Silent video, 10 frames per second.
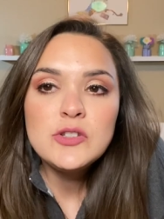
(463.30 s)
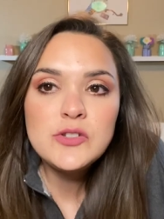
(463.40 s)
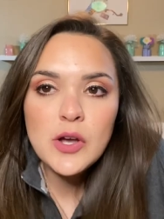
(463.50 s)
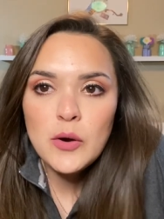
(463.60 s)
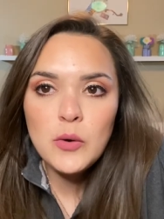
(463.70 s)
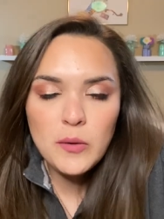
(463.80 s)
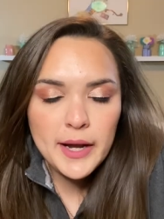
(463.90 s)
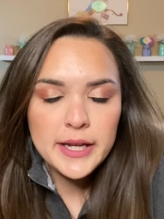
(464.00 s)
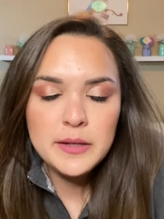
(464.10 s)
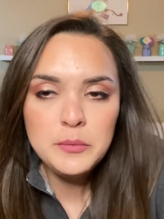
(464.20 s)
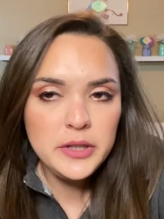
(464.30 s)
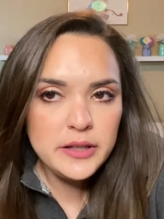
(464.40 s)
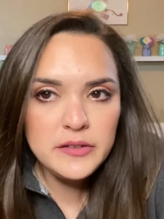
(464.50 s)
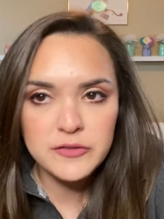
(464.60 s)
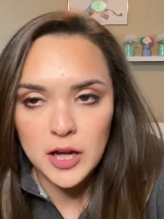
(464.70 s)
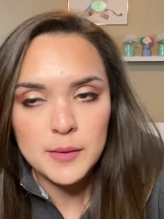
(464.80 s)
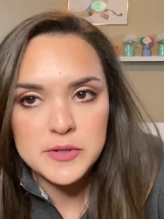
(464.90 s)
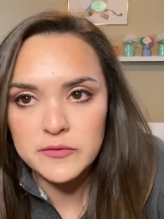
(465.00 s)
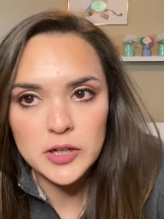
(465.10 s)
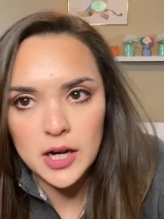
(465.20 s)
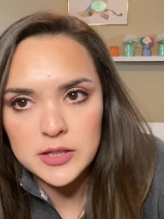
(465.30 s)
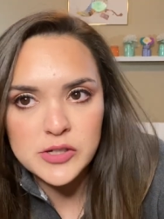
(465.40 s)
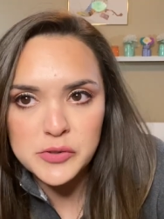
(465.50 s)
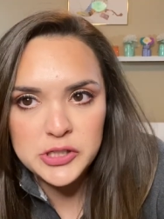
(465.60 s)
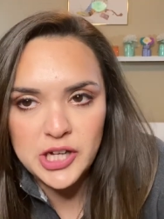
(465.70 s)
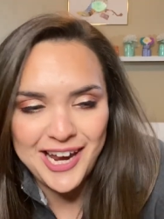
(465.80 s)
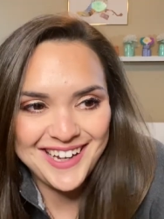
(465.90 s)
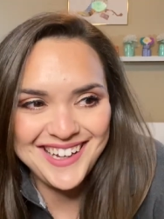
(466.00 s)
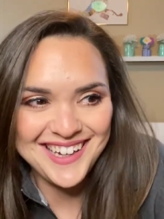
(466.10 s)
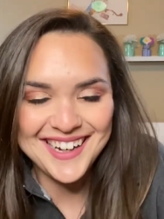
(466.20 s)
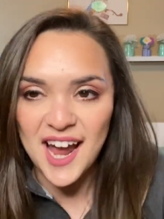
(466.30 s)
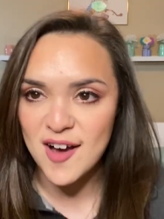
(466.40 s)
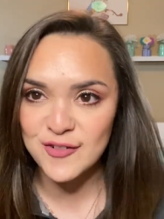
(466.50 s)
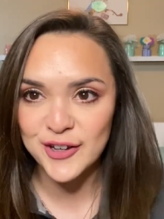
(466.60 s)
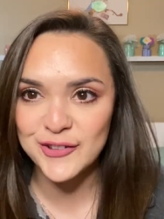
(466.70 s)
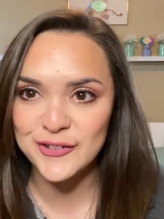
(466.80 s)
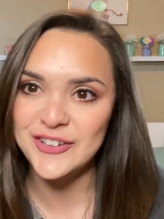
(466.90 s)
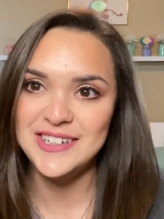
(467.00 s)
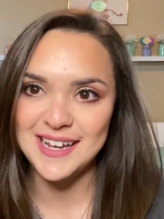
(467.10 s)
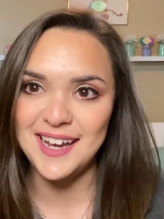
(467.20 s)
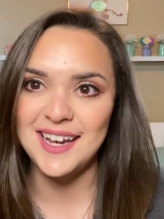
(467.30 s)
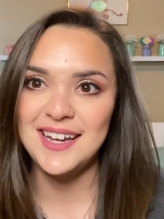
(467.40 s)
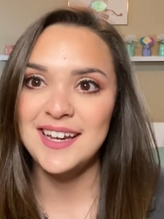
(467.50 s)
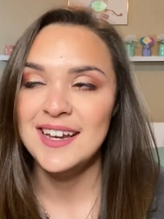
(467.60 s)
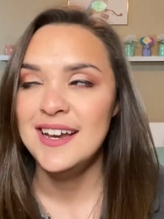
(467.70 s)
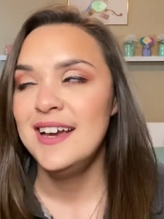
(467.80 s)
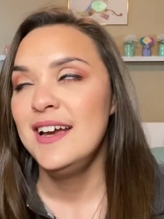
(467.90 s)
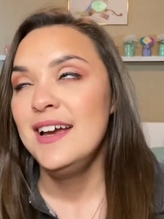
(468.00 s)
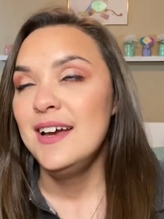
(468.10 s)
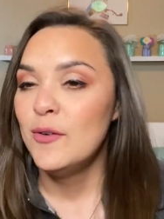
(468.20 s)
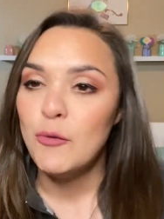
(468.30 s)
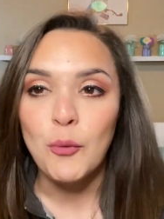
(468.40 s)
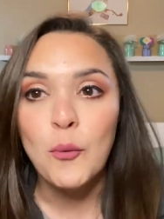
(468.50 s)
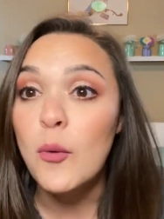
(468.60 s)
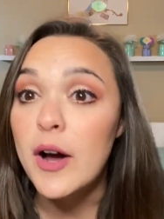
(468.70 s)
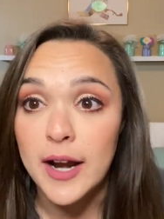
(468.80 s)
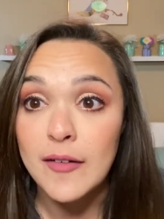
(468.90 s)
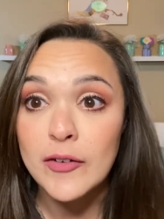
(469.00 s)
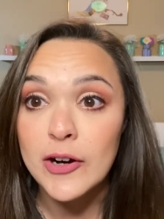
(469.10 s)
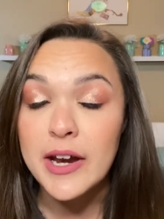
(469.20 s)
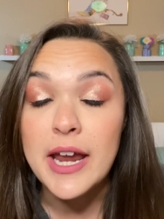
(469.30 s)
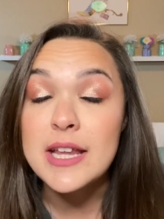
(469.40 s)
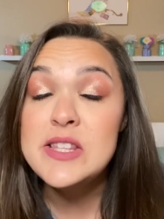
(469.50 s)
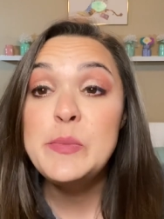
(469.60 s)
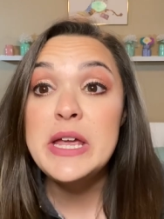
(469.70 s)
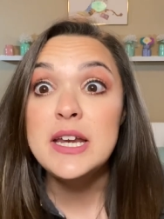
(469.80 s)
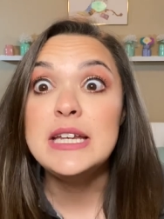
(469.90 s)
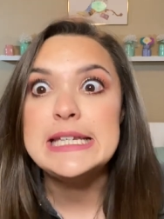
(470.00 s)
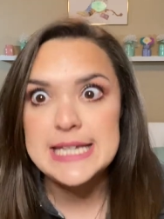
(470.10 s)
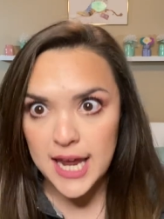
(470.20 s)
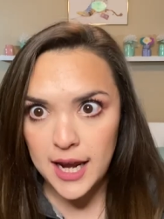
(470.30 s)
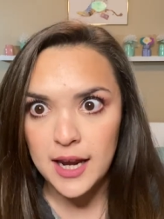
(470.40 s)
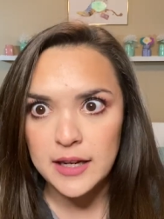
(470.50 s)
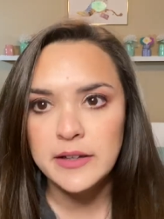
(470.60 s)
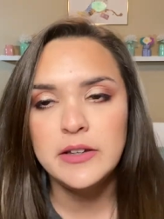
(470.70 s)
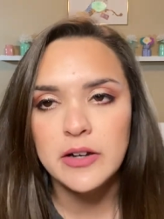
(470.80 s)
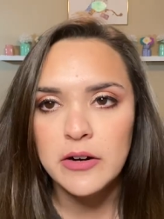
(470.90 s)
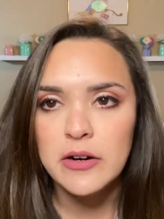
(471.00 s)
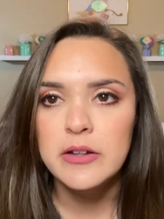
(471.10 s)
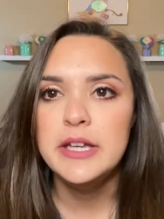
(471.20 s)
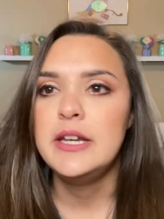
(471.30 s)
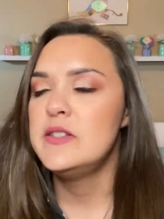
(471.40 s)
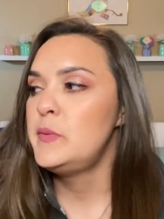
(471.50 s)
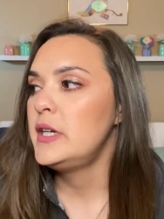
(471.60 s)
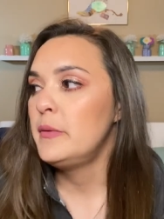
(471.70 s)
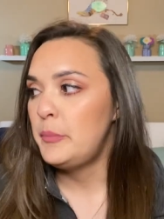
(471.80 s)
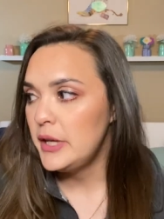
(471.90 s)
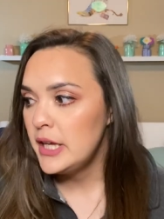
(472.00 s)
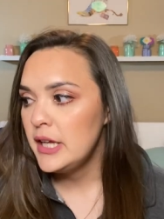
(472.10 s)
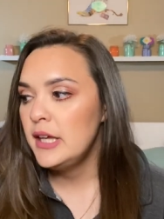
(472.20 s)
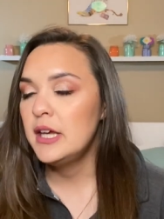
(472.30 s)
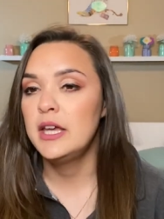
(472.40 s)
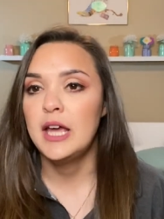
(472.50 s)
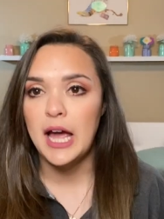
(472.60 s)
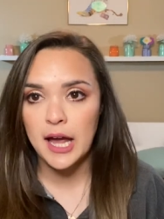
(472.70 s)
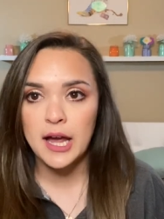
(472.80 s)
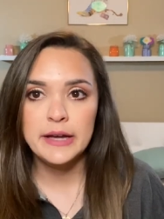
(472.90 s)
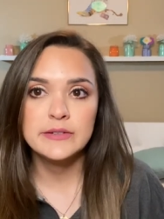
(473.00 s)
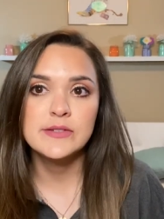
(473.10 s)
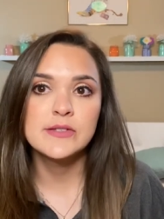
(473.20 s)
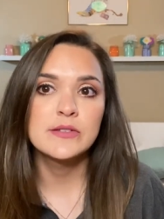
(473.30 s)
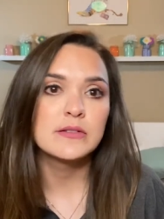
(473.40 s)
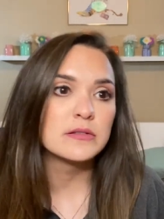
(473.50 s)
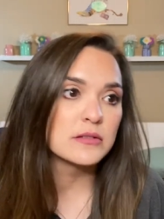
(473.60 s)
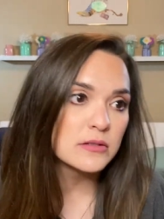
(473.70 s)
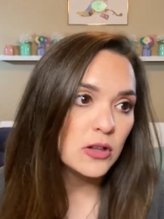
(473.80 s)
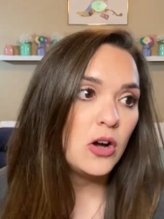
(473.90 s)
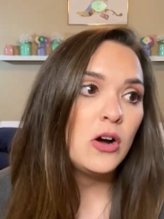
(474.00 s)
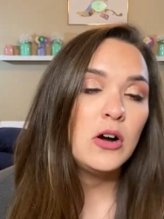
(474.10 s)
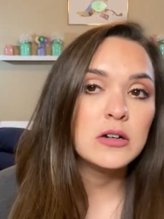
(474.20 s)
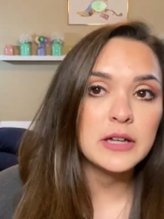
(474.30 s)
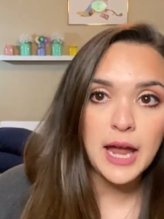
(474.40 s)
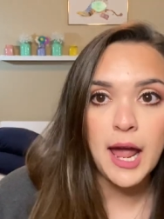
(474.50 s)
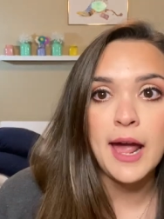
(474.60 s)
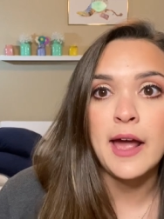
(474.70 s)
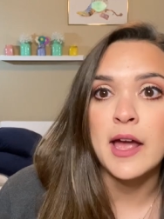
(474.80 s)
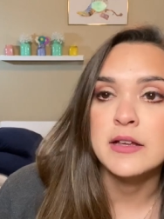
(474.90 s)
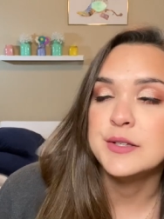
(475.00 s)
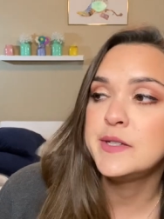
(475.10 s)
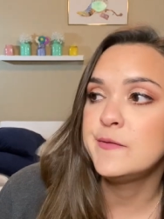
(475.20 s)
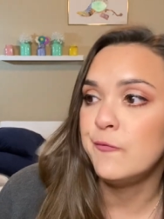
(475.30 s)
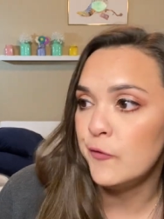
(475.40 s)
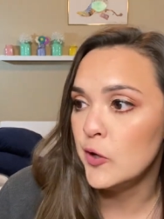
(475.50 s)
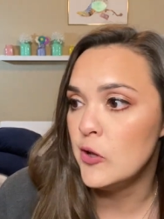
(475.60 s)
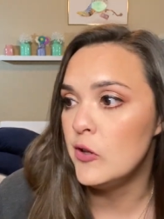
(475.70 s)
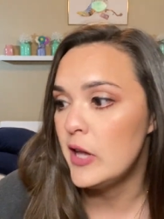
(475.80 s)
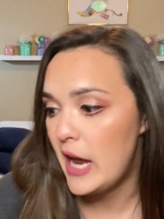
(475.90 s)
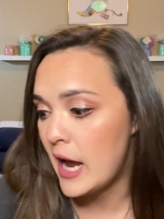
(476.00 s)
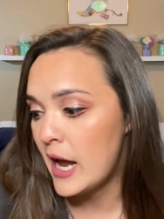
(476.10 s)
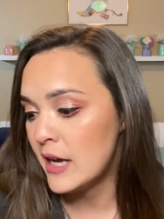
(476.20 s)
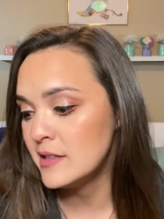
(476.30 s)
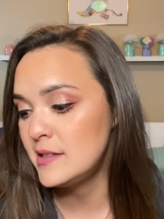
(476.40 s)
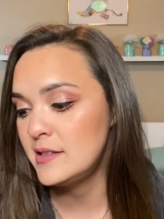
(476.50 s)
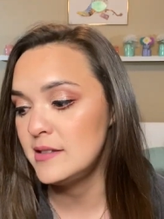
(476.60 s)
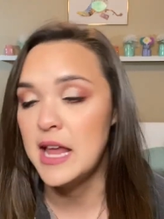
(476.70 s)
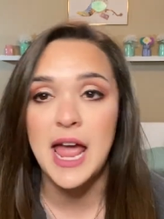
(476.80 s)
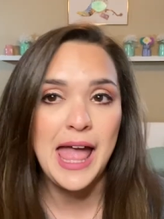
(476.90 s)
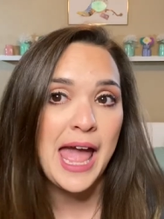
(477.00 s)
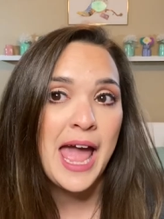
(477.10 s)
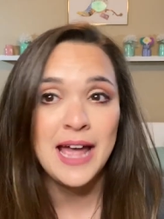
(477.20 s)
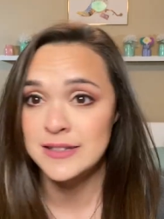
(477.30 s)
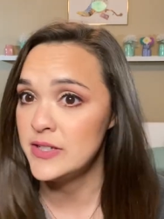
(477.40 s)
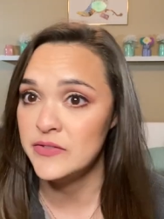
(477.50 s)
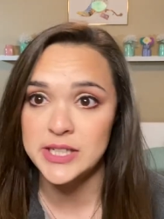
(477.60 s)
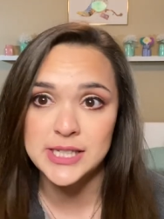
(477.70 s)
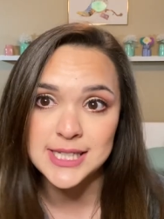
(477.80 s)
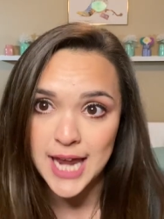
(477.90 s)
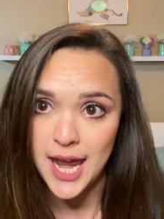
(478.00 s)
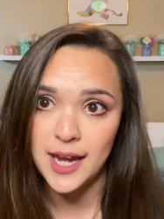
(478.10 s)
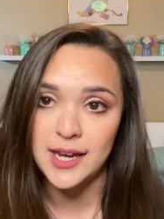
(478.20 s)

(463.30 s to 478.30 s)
So I completely flopped and forgot to do a check-in halfway through the day. Whatever. It's been a day, y'all. It has been a big ass, long ass, full ass, ass of a day.